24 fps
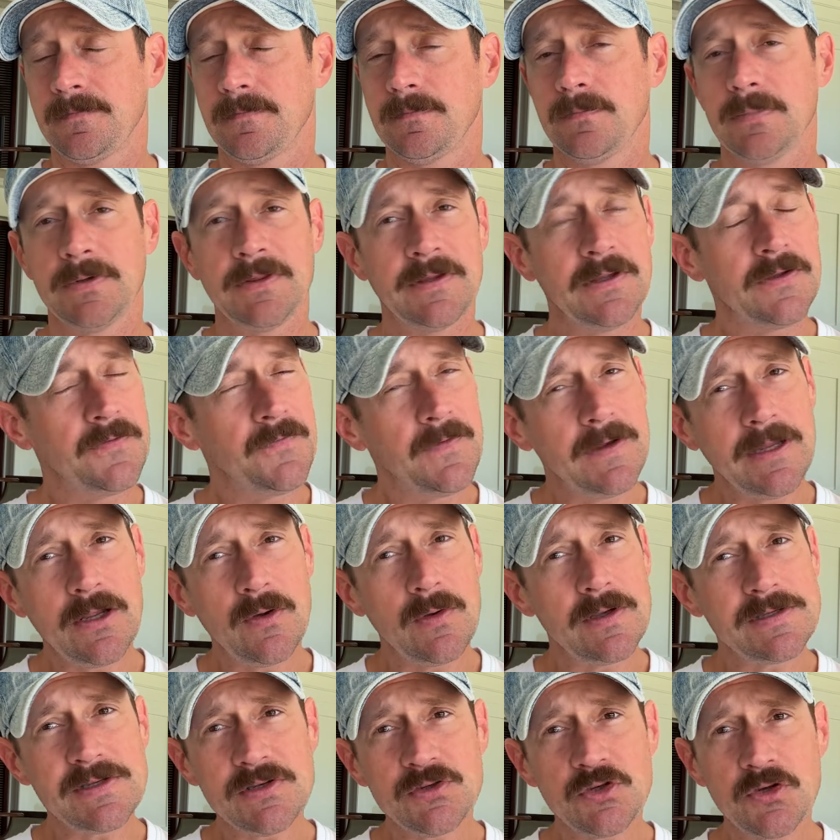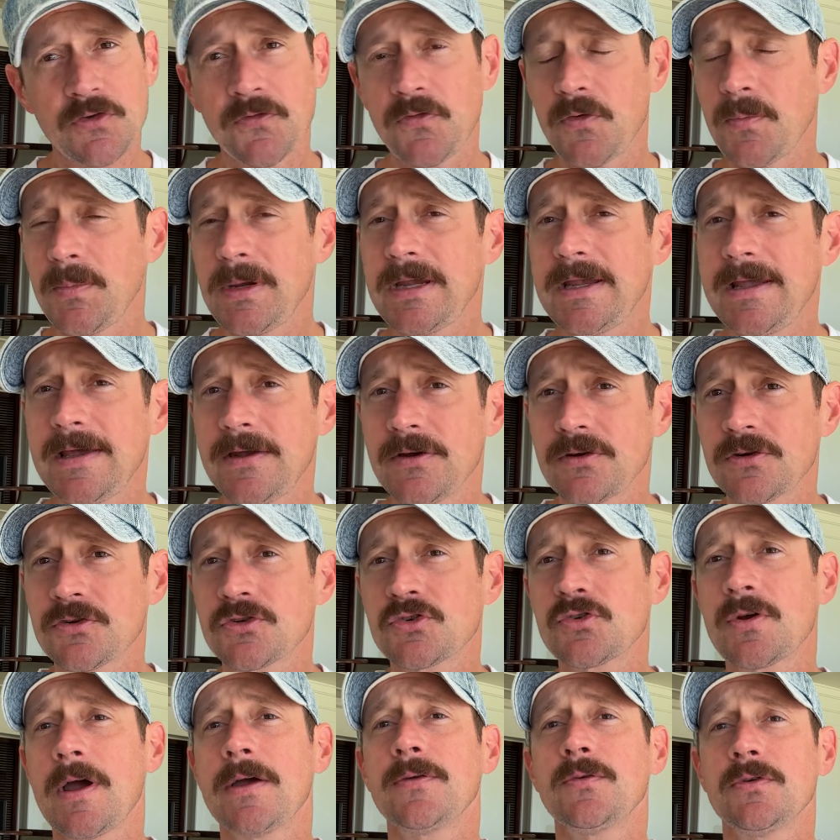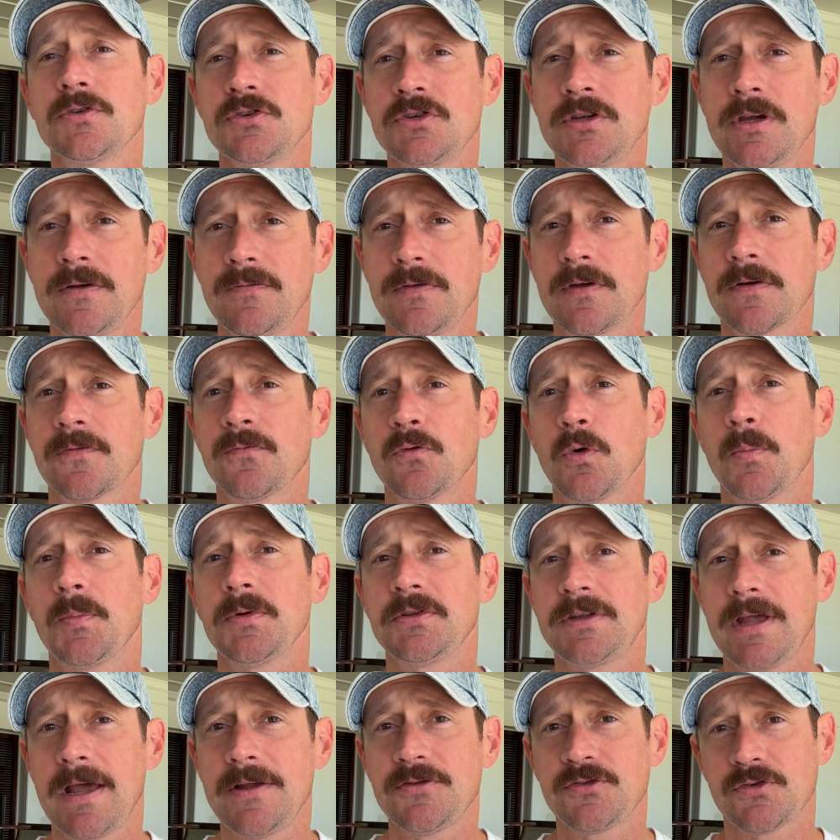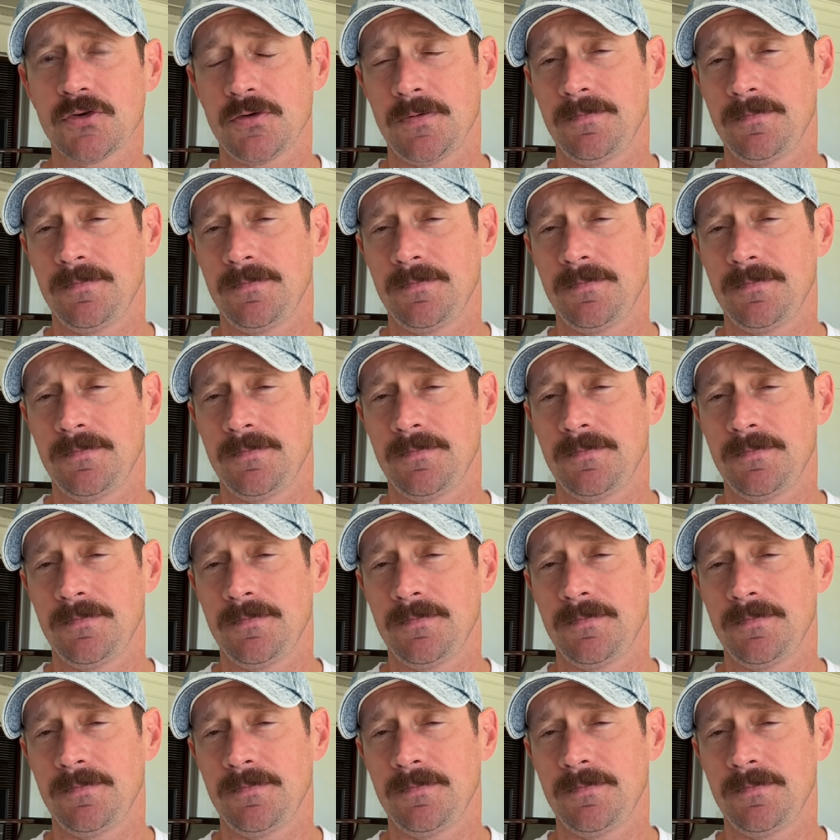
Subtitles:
But this video isn't just for beginners trying to achieve their full potential.